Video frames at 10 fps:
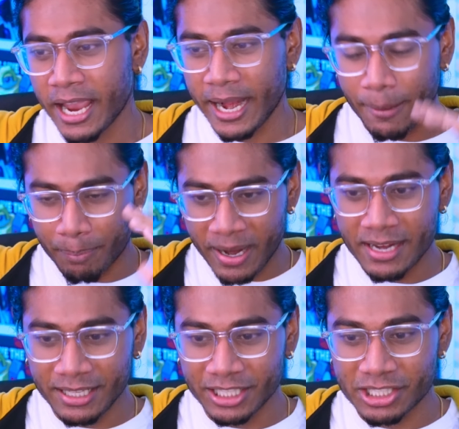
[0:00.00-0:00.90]
and I'm
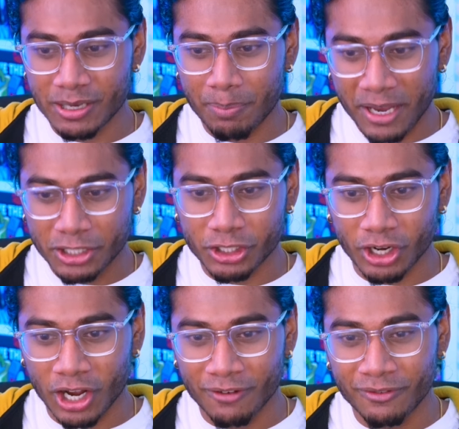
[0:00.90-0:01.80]
painting this picture
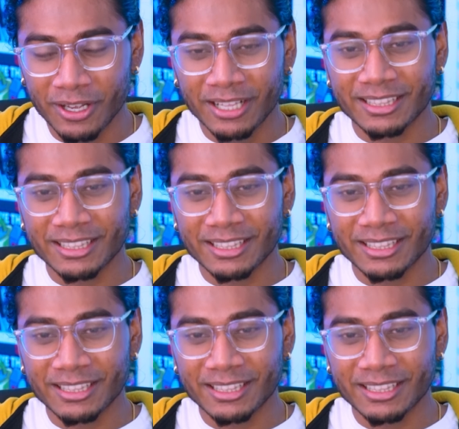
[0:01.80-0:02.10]
of